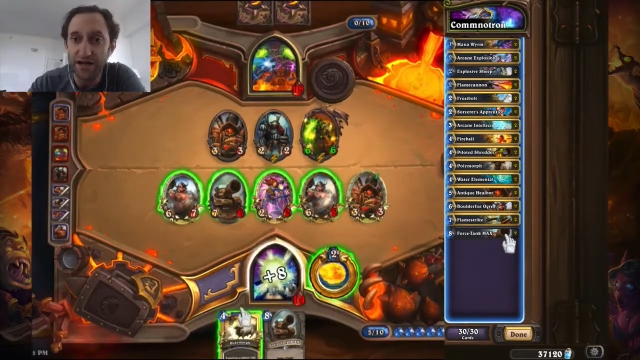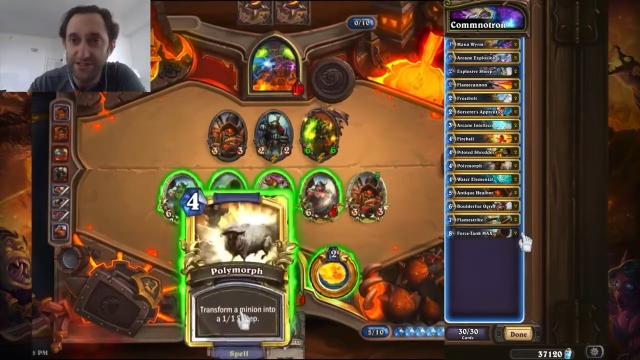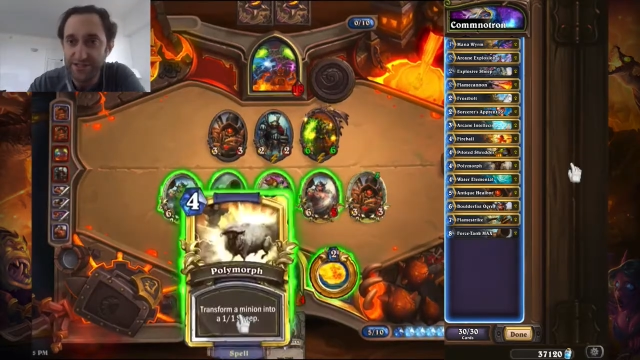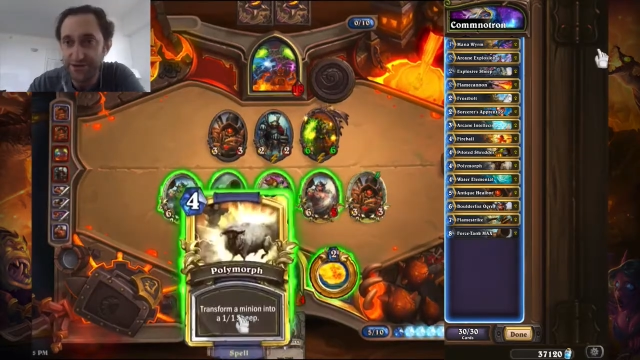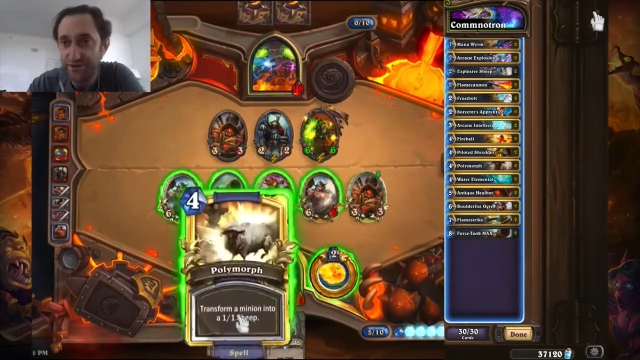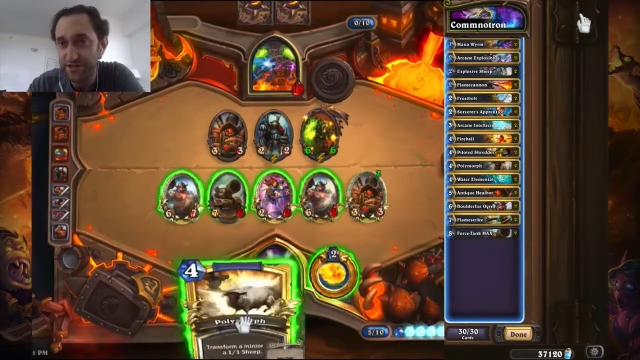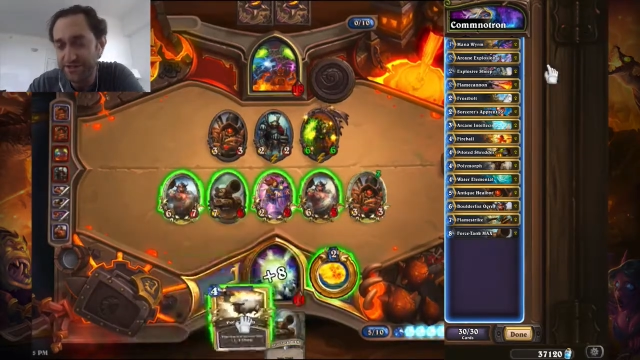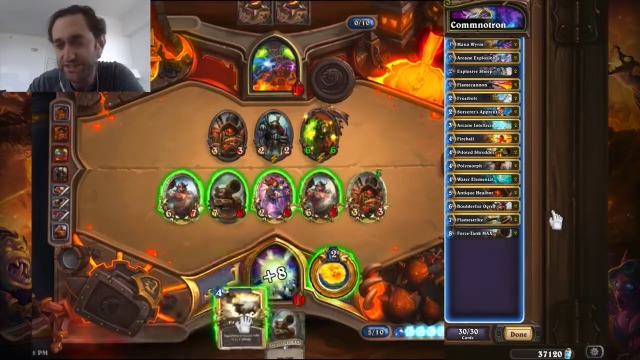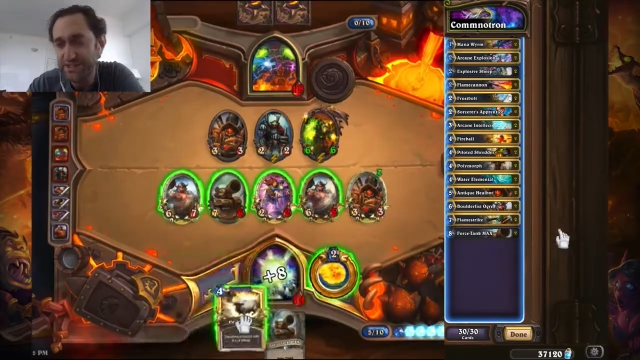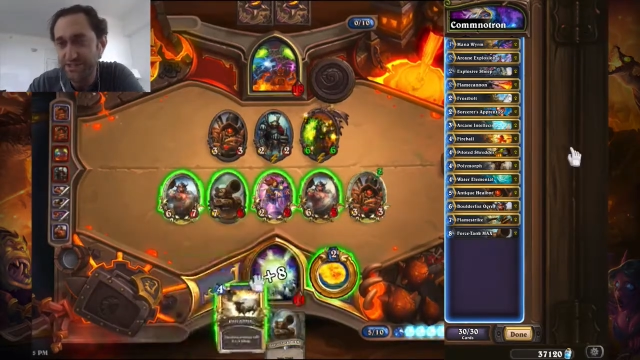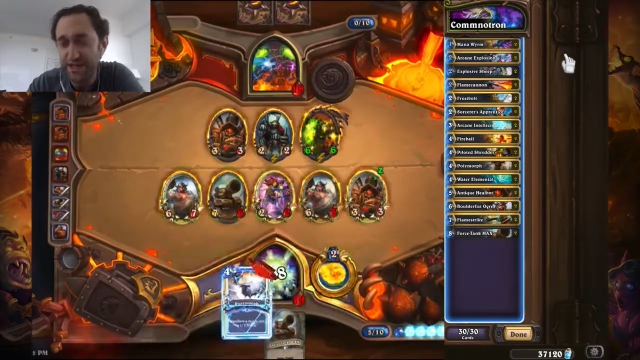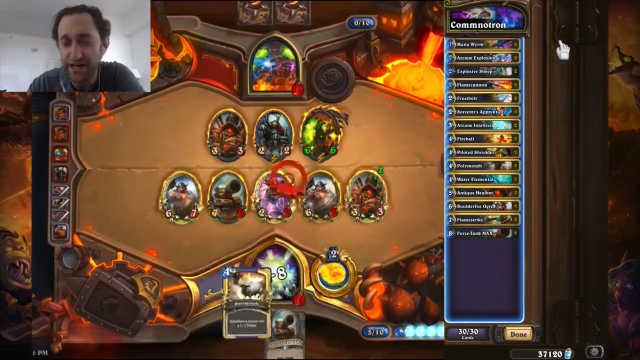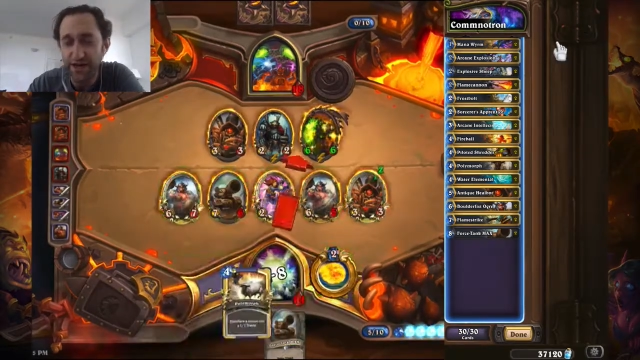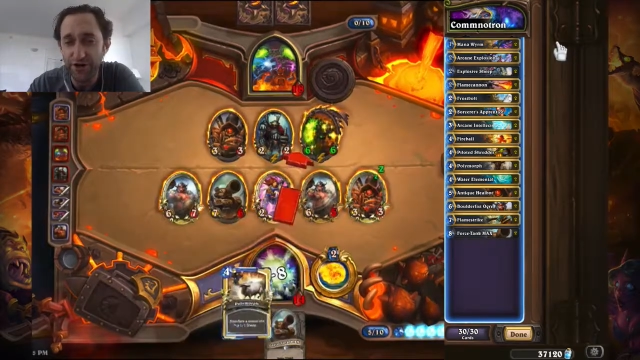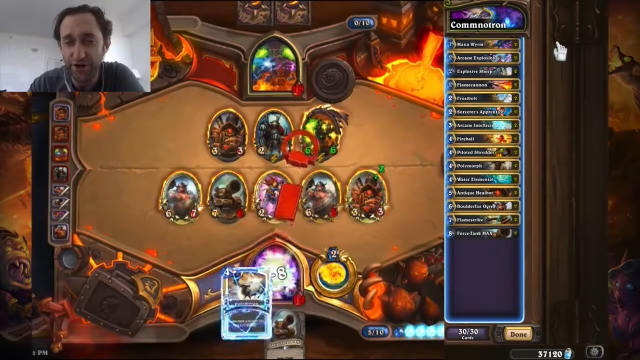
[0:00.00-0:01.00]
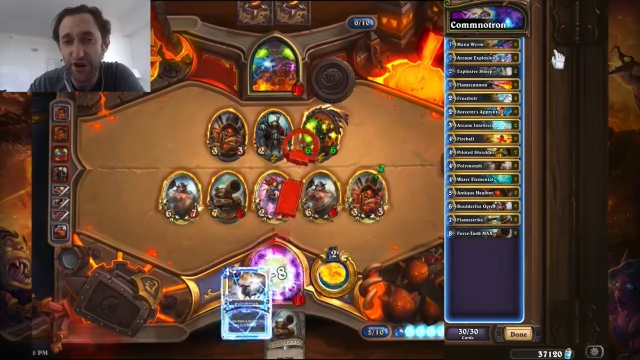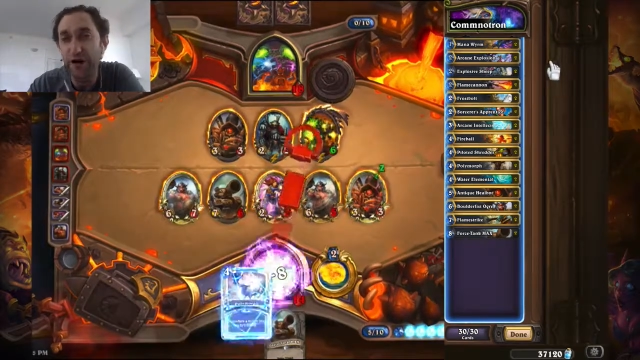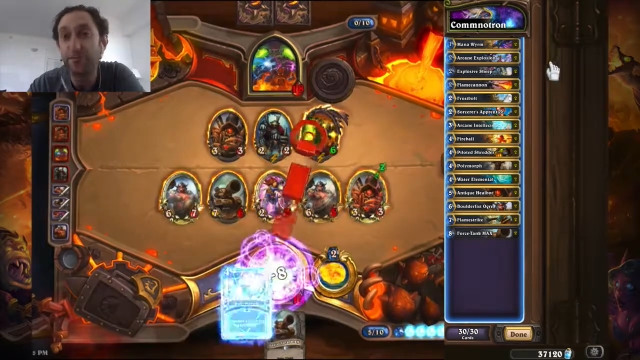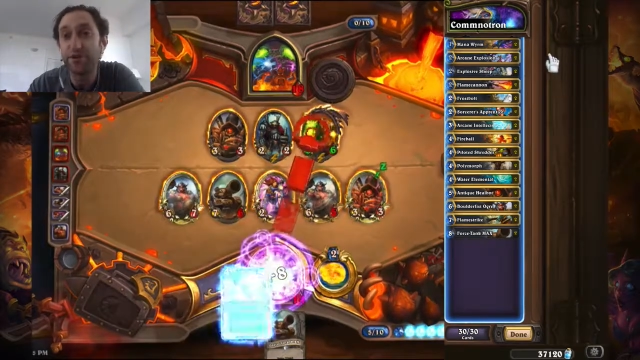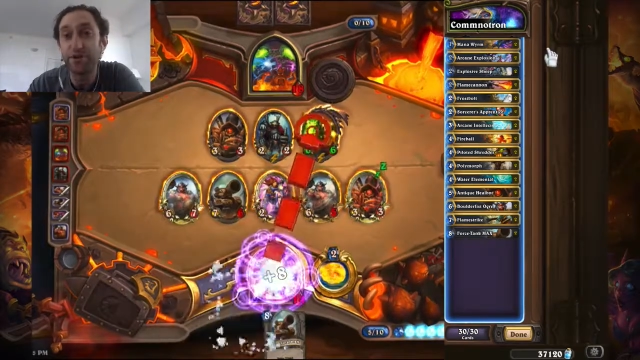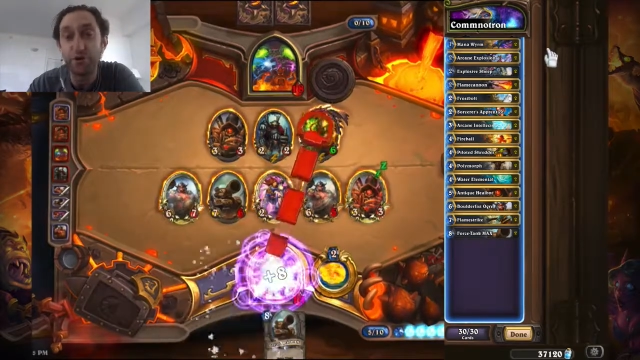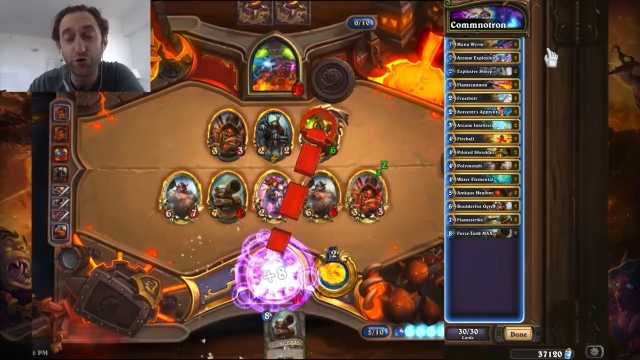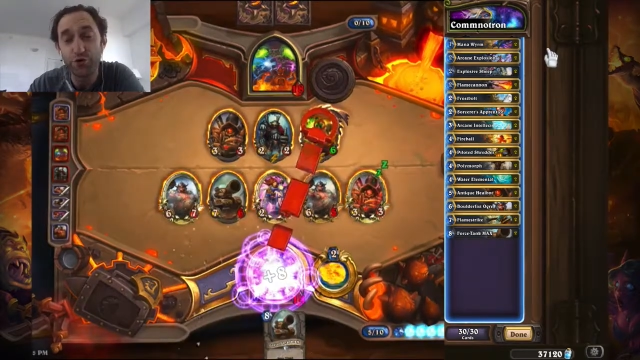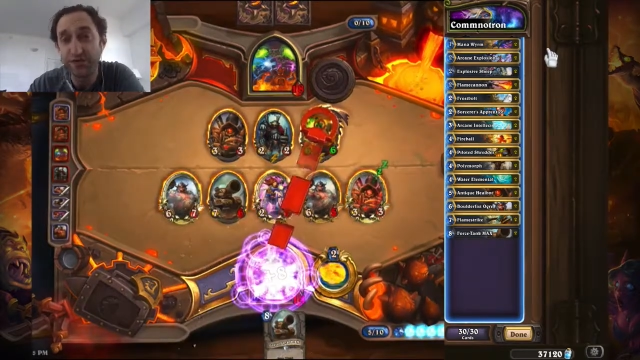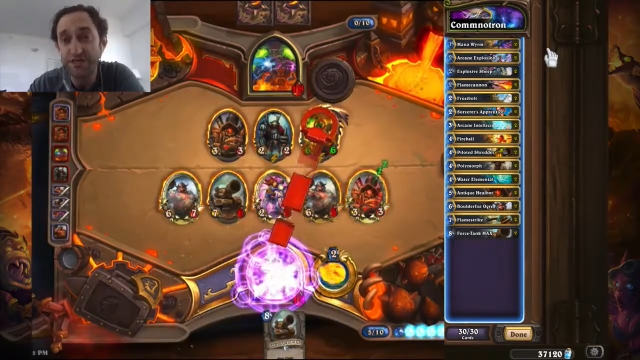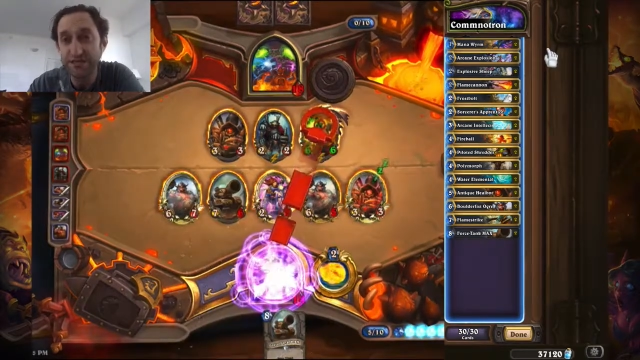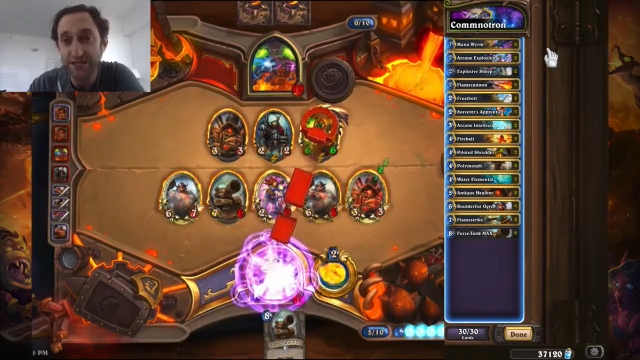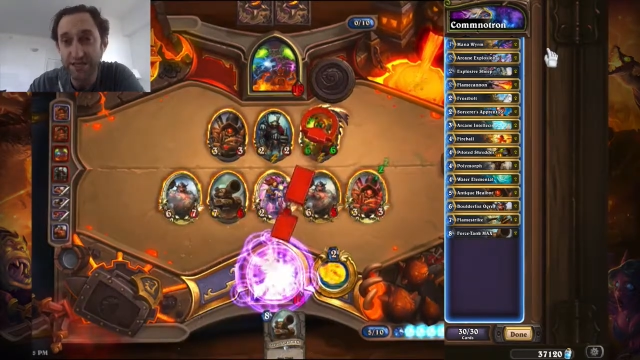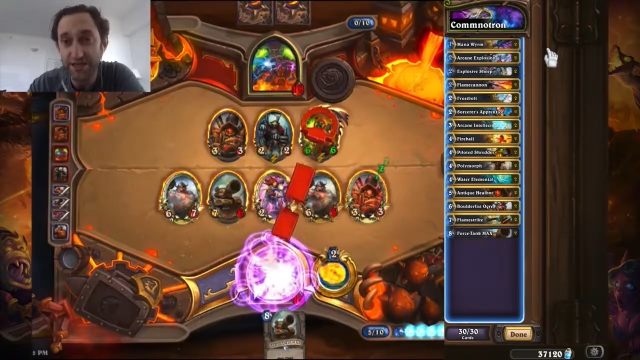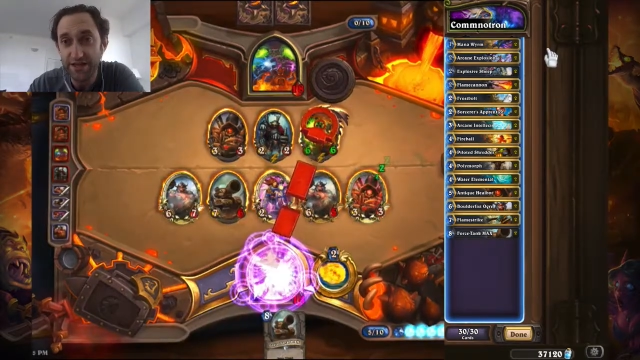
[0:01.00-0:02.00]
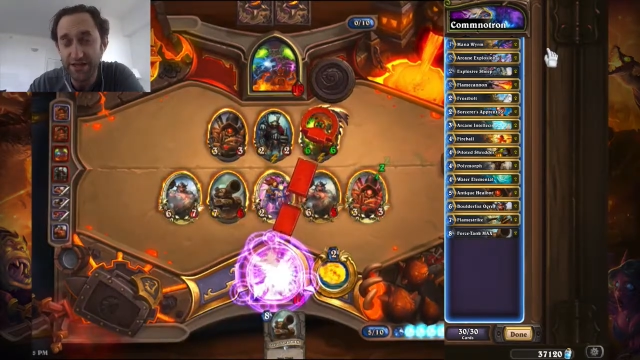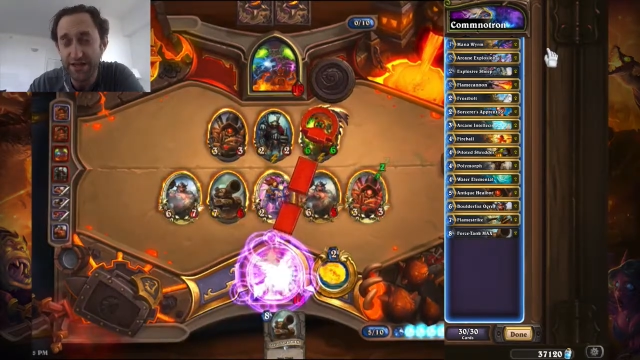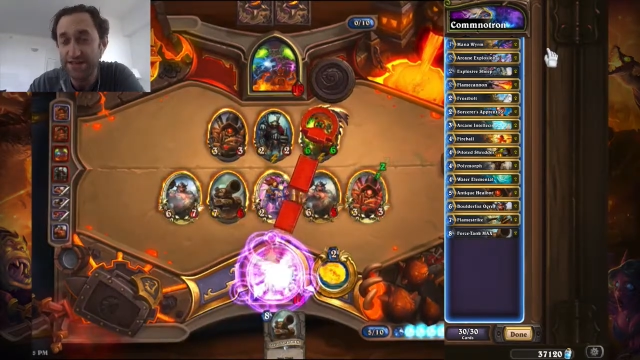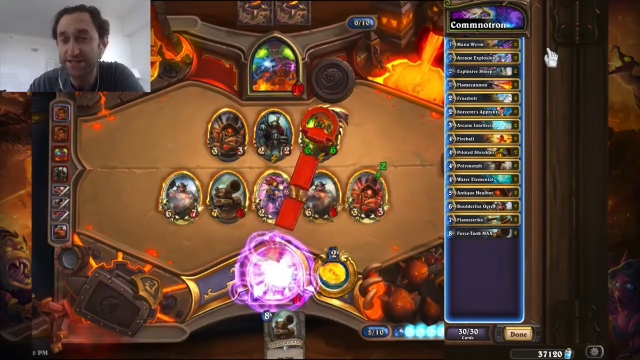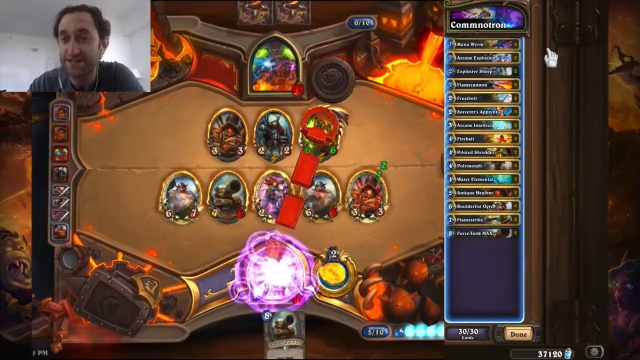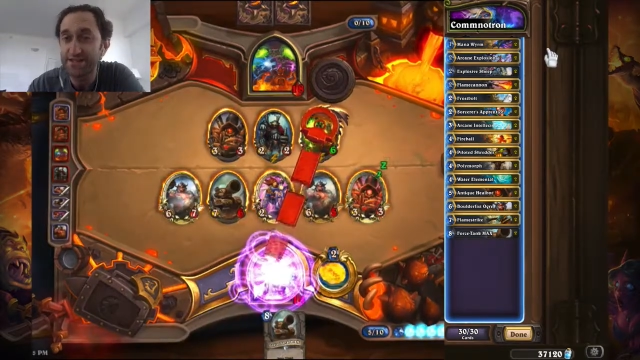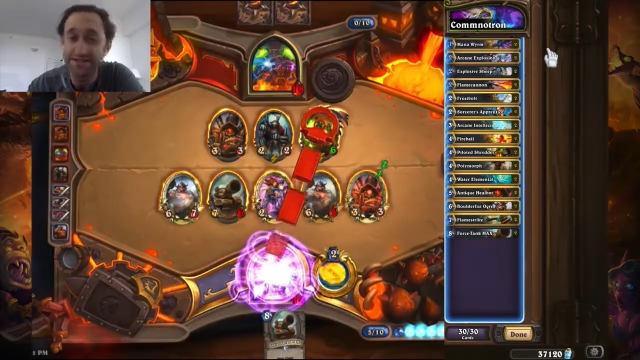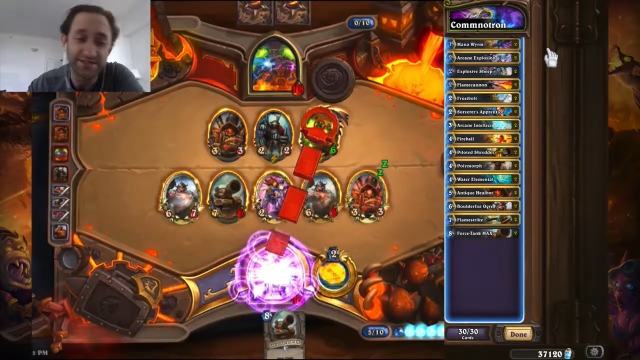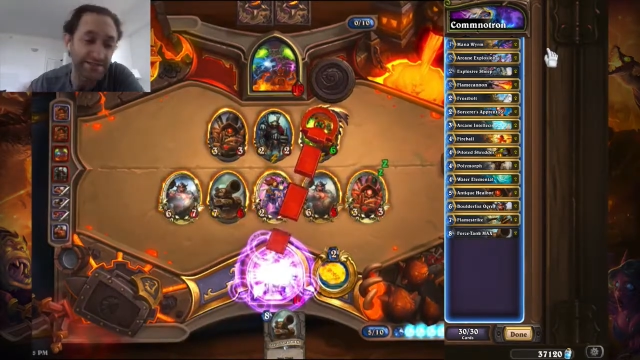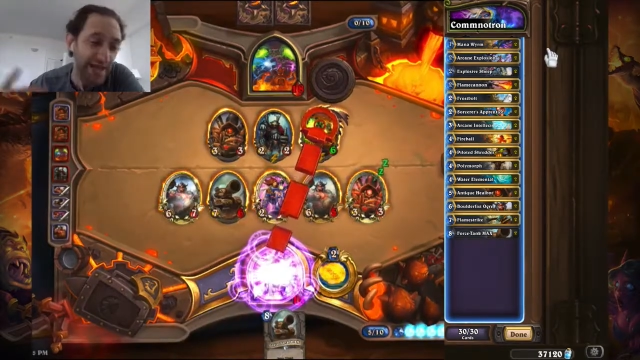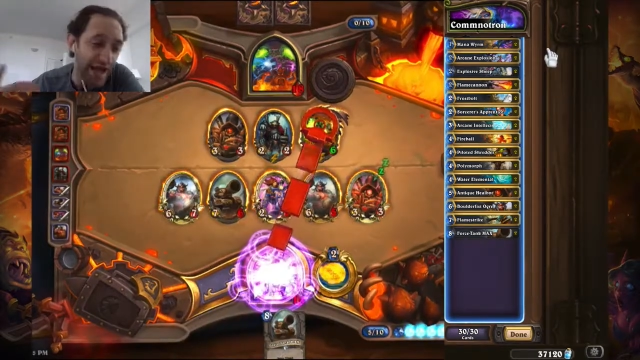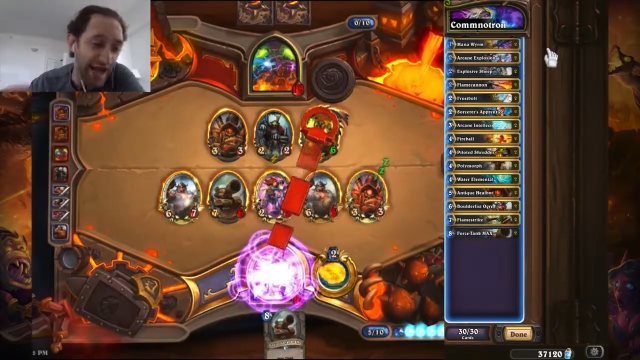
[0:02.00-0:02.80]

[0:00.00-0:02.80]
So this is our common only deck that did it